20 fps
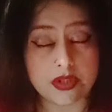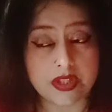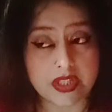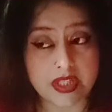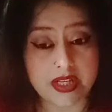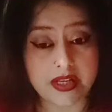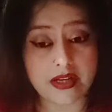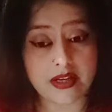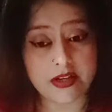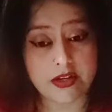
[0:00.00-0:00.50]

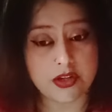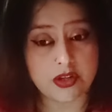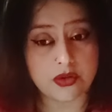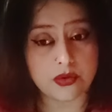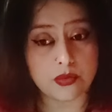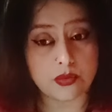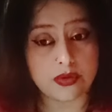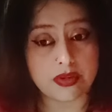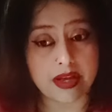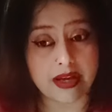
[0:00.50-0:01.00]
in you
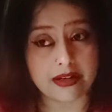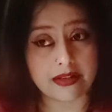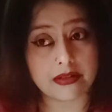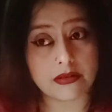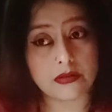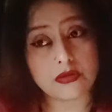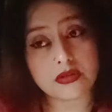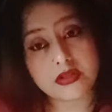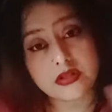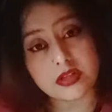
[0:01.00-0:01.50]
that
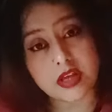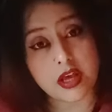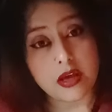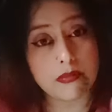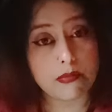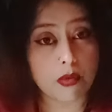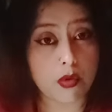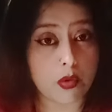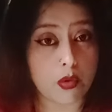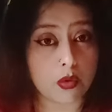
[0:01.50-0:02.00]

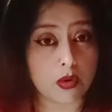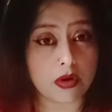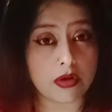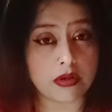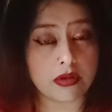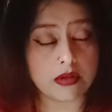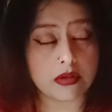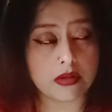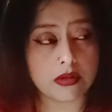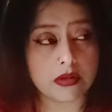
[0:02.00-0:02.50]
same old,
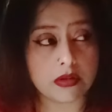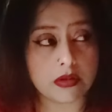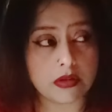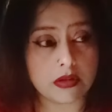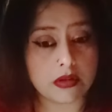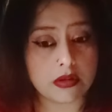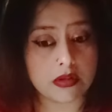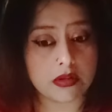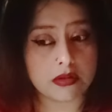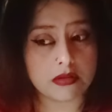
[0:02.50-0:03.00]

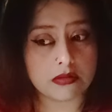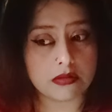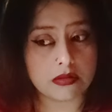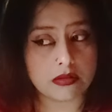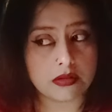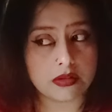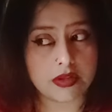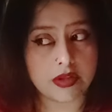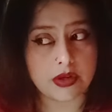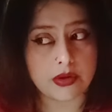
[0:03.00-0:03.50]

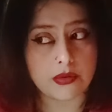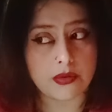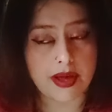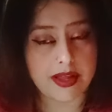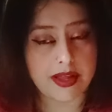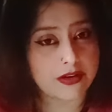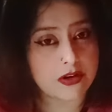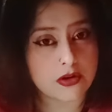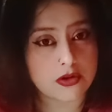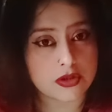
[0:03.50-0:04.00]
you know,
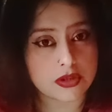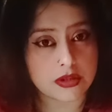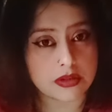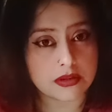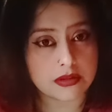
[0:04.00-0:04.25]
energy,